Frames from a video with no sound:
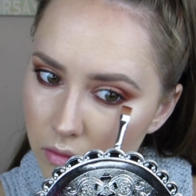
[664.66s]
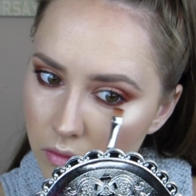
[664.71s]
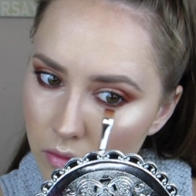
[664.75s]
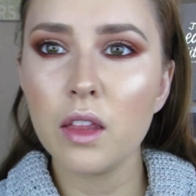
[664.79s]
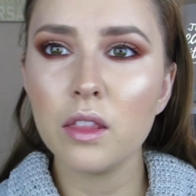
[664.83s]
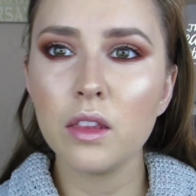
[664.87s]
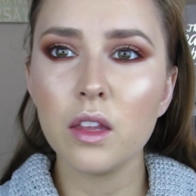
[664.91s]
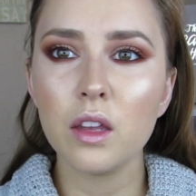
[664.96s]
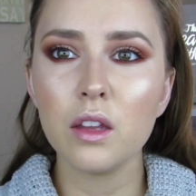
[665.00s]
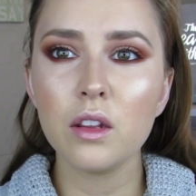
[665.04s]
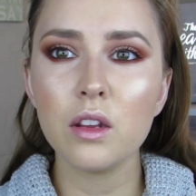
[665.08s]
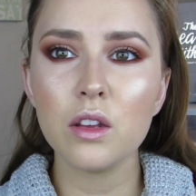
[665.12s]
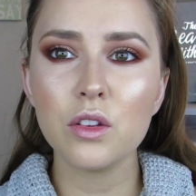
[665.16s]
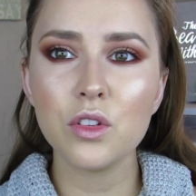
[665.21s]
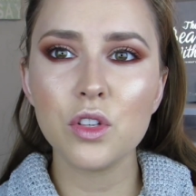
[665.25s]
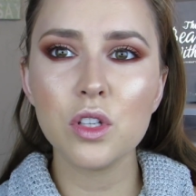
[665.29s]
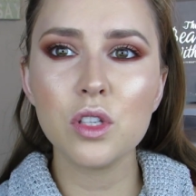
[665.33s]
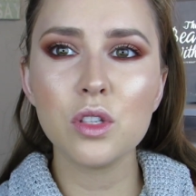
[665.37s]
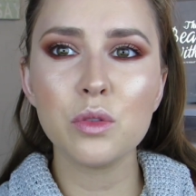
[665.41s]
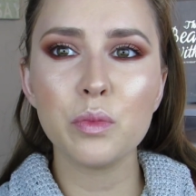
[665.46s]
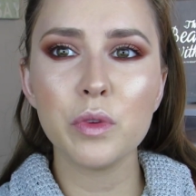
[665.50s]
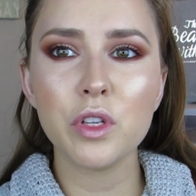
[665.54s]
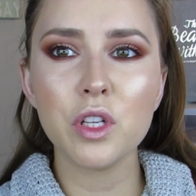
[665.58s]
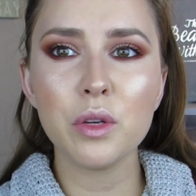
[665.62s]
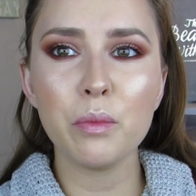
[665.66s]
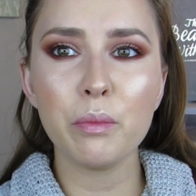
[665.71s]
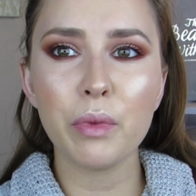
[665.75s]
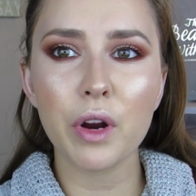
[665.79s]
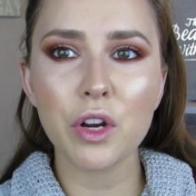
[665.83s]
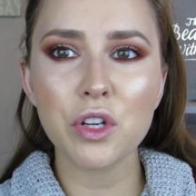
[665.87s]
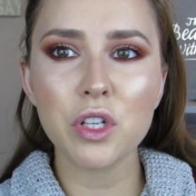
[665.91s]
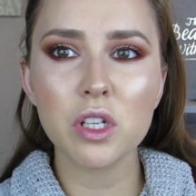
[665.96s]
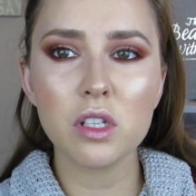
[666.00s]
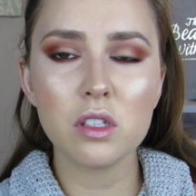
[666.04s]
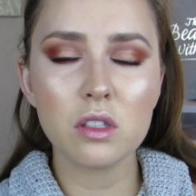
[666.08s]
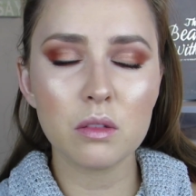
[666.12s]
And then just switching
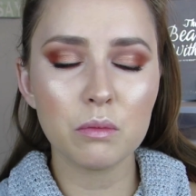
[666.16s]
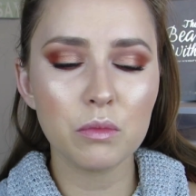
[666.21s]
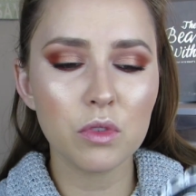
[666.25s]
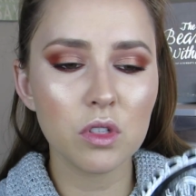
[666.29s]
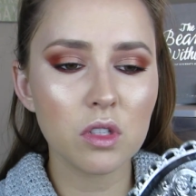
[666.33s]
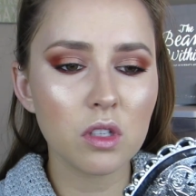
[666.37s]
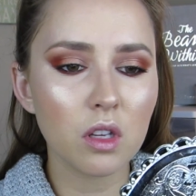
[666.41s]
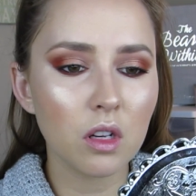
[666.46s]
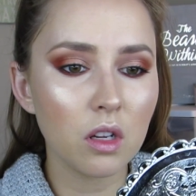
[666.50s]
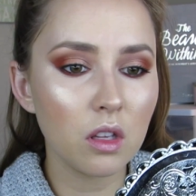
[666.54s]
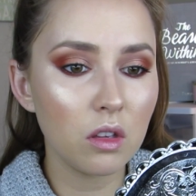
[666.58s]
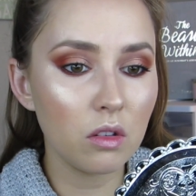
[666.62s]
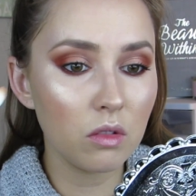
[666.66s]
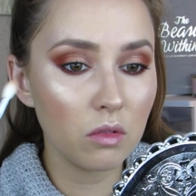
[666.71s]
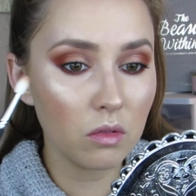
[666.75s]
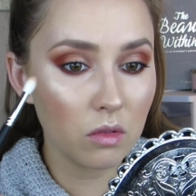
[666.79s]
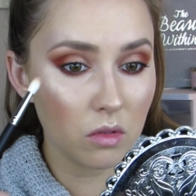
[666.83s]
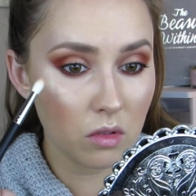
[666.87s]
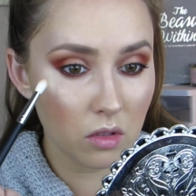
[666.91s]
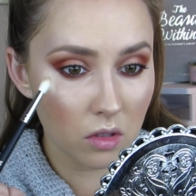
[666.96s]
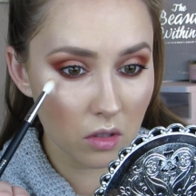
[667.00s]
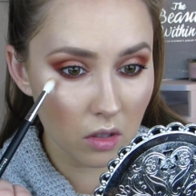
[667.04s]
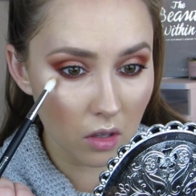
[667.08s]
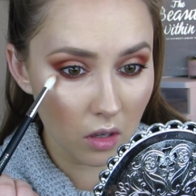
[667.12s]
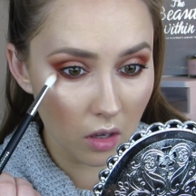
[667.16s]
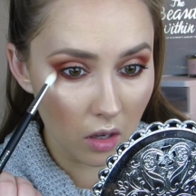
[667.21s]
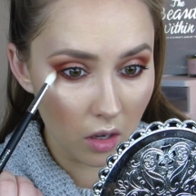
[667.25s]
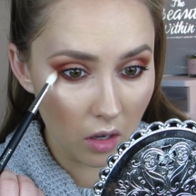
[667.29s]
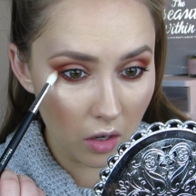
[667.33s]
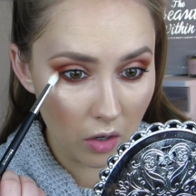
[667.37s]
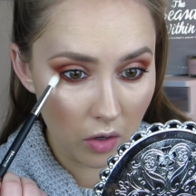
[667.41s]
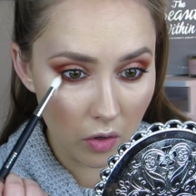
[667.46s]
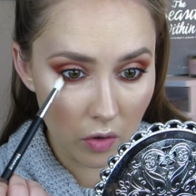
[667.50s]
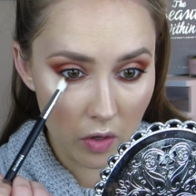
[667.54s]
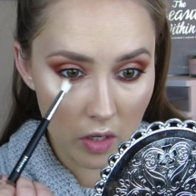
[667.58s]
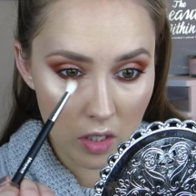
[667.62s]
brushes, I'm just going to use
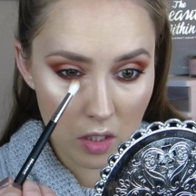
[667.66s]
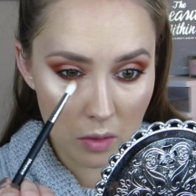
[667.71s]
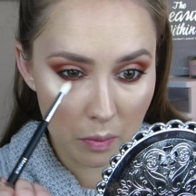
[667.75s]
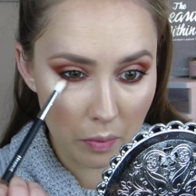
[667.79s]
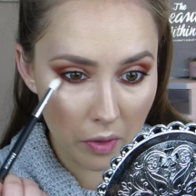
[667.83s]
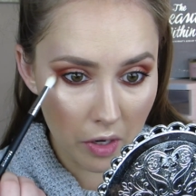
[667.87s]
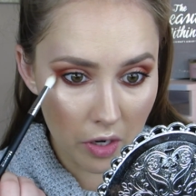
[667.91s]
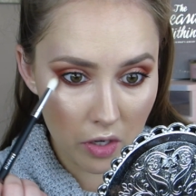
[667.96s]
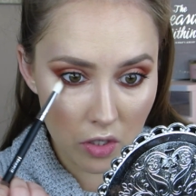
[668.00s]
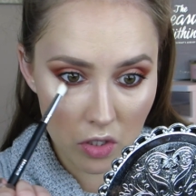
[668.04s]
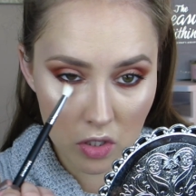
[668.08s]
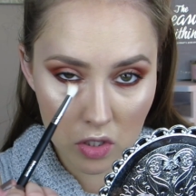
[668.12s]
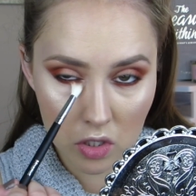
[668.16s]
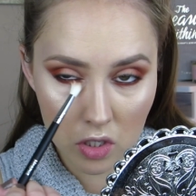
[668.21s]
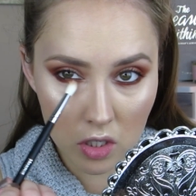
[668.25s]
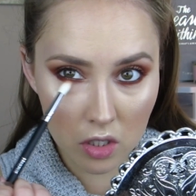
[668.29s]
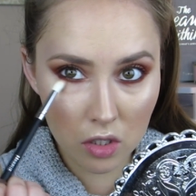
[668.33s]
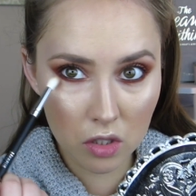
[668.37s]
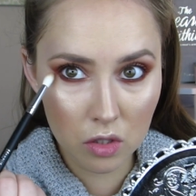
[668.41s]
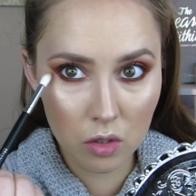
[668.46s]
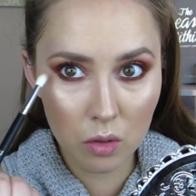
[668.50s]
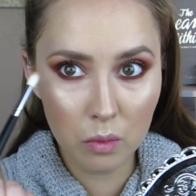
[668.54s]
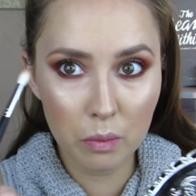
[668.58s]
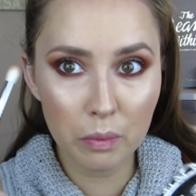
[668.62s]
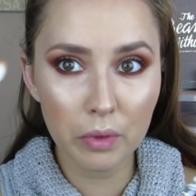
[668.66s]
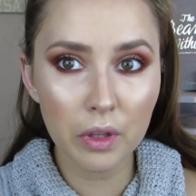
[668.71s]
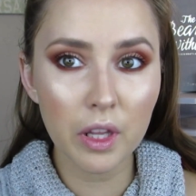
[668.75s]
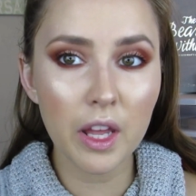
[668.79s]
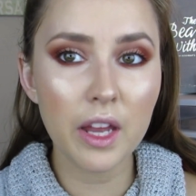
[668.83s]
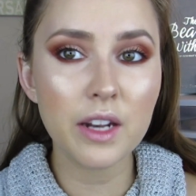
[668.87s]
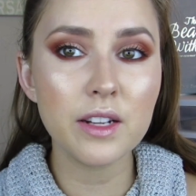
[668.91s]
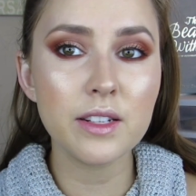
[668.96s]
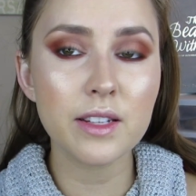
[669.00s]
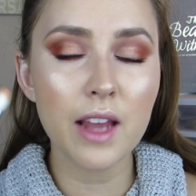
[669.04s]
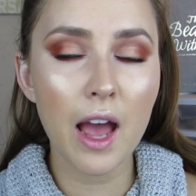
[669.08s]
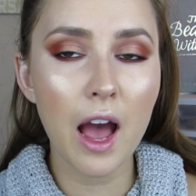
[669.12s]
a crease brush just to
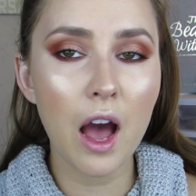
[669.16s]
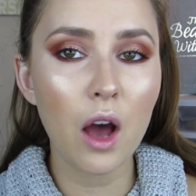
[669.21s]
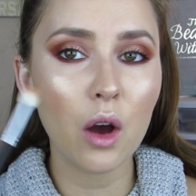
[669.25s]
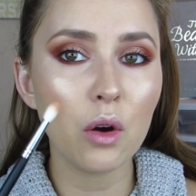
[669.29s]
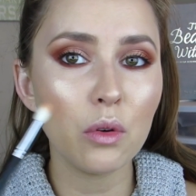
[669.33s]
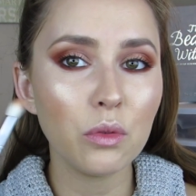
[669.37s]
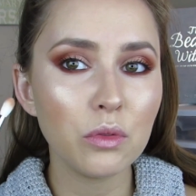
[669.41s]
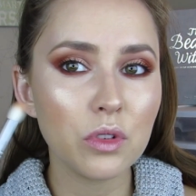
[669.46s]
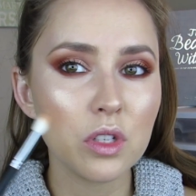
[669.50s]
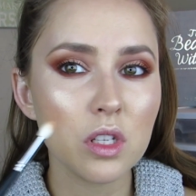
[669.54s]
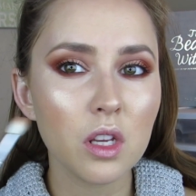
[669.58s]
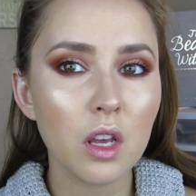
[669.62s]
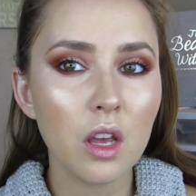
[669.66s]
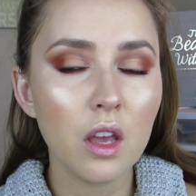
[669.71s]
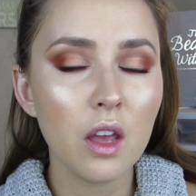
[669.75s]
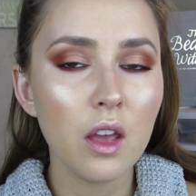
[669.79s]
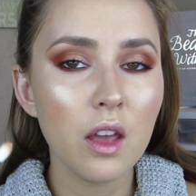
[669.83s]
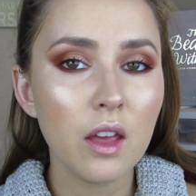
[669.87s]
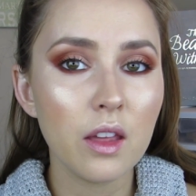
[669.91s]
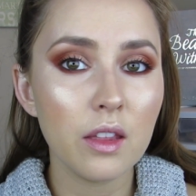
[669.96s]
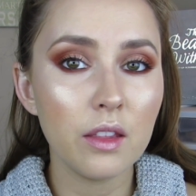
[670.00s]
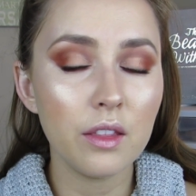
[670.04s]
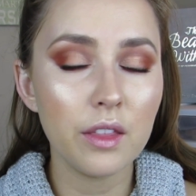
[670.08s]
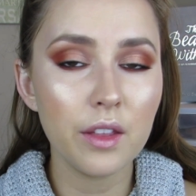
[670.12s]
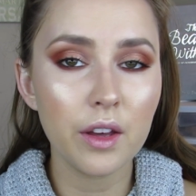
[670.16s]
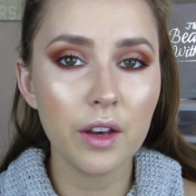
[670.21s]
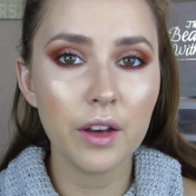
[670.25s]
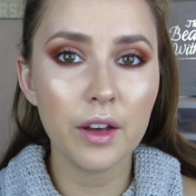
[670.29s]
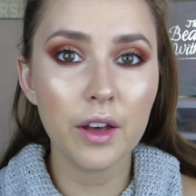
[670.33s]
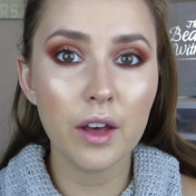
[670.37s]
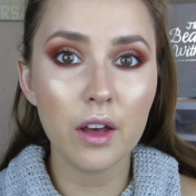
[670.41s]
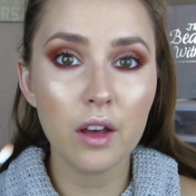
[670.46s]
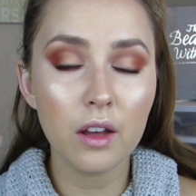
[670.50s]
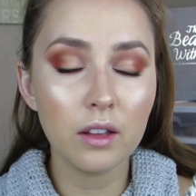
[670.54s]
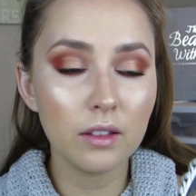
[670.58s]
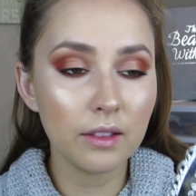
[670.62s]
blend out
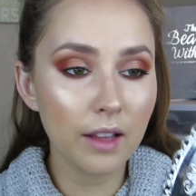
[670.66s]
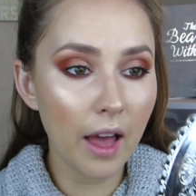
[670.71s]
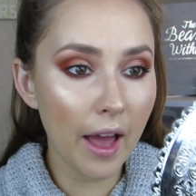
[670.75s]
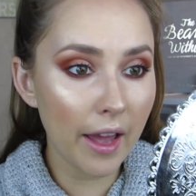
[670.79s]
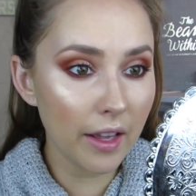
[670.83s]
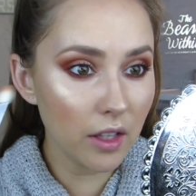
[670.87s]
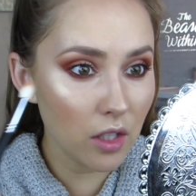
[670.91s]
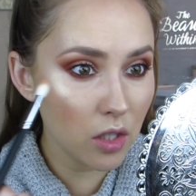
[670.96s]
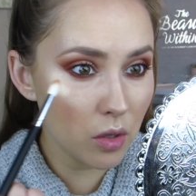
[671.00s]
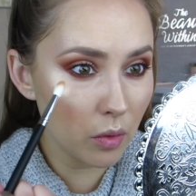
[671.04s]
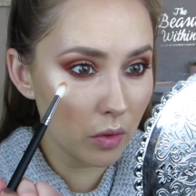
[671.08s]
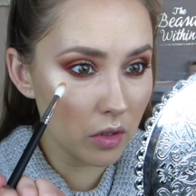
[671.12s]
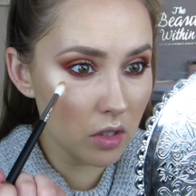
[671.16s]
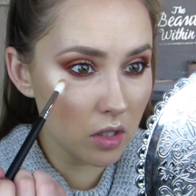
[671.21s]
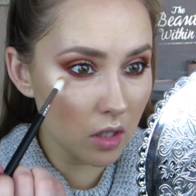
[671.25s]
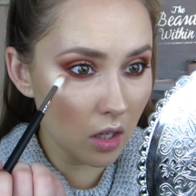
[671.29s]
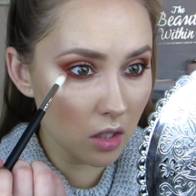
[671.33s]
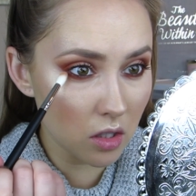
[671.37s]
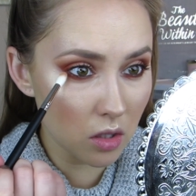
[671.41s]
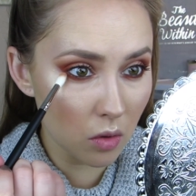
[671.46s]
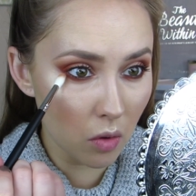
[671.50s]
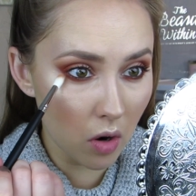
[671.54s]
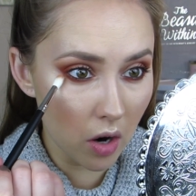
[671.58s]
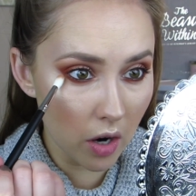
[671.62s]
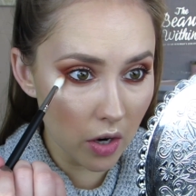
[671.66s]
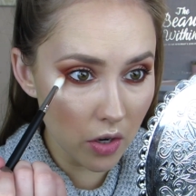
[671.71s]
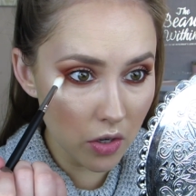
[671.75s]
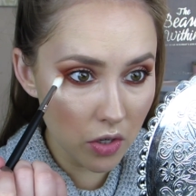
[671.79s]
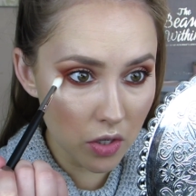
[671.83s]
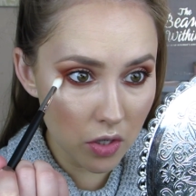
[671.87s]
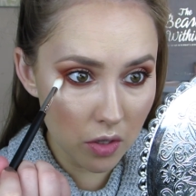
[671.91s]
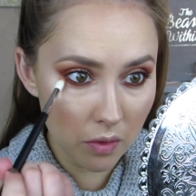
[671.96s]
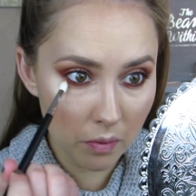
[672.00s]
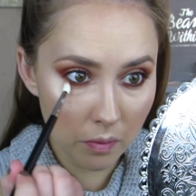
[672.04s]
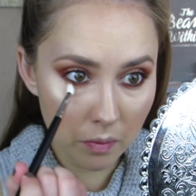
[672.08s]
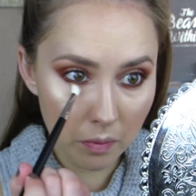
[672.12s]
the line so it's not so
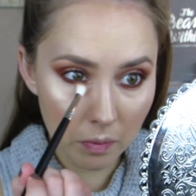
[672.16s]
harsh.